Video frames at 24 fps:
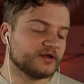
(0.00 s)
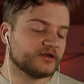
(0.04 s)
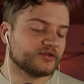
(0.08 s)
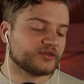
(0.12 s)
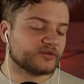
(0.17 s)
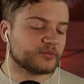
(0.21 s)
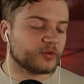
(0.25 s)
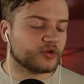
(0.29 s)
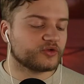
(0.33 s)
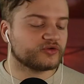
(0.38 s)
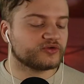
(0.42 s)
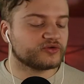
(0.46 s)

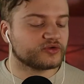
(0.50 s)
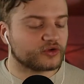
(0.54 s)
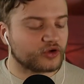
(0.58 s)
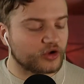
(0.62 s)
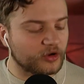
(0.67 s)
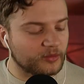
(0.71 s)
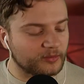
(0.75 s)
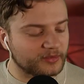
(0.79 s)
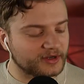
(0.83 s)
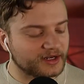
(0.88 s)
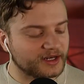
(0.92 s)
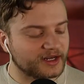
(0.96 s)
The most
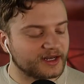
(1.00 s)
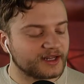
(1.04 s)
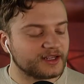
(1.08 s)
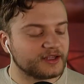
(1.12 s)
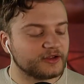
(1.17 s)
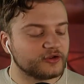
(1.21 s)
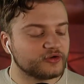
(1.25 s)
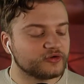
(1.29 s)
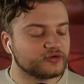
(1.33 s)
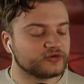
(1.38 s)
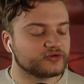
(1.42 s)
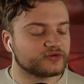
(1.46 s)
commonly
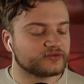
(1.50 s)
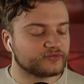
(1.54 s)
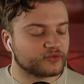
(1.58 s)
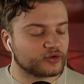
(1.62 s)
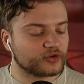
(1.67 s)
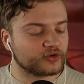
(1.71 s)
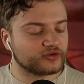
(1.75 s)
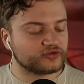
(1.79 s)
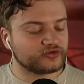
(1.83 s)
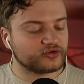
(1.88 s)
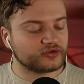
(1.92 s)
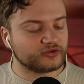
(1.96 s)
used
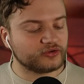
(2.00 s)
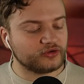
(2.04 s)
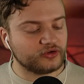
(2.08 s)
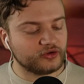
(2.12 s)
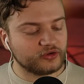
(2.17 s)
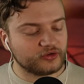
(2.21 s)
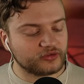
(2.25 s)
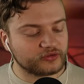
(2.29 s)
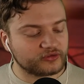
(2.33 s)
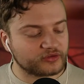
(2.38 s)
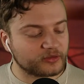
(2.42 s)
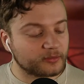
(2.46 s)
version
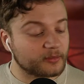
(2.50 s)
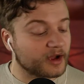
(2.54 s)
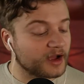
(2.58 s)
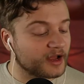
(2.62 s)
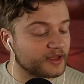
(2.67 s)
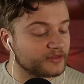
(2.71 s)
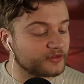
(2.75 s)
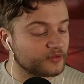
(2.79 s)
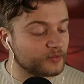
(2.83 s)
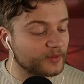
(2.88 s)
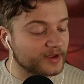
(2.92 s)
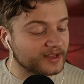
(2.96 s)
used
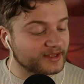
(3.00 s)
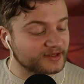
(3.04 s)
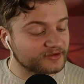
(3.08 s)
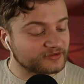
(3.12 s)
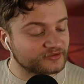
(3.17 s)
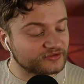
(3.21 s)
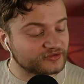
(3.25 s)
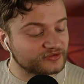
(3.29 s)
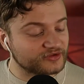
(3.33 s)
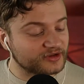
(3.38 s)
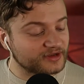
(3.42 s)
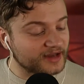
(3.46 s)
by the
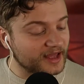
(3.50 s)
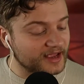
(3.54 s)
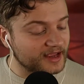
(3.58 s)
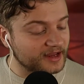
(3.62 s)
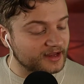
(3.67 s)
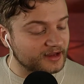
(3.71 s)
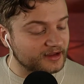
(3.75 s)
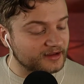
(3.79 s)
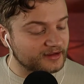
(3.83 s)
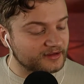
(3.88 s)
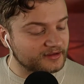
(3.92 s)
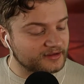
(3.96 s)
Wiccans
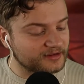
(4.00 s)
today